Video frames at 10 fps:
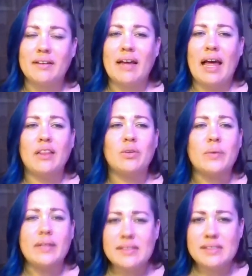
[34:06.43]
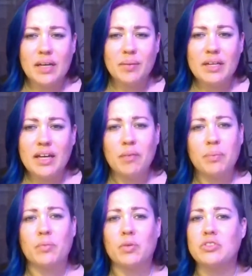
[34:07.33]
Halloween's coming up
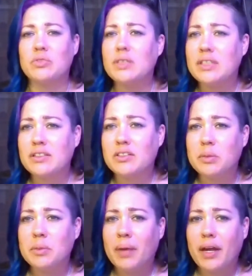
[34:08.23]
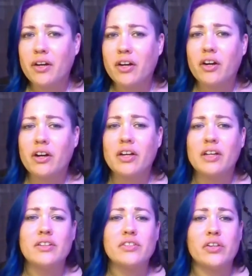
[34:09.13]
and we're doing a little bit better.
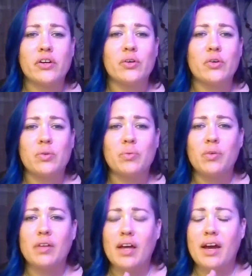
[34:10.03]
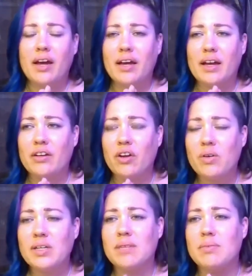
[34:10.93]
So I know
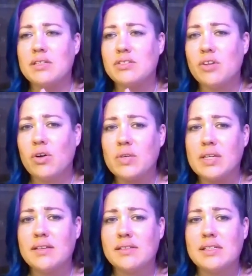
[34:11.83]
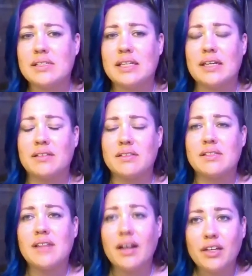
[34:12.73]
it can be so easy to get
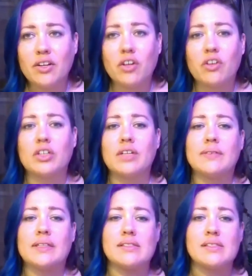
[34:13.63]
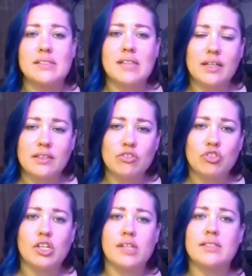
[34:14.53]
stuck in our grief, to get stuck in the
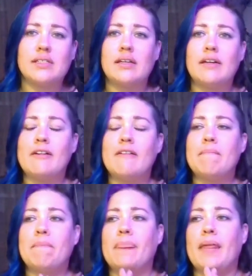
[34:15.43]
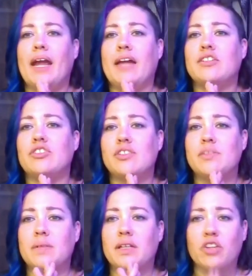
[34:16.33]
shit, and to
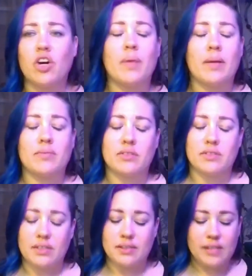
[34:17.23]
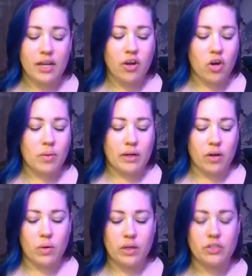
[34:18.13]
just be like, nope, I'm just going to stay home. I
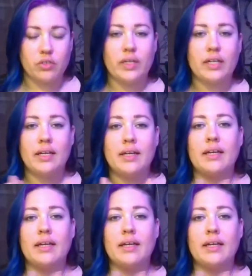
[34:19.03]
don't want to do it.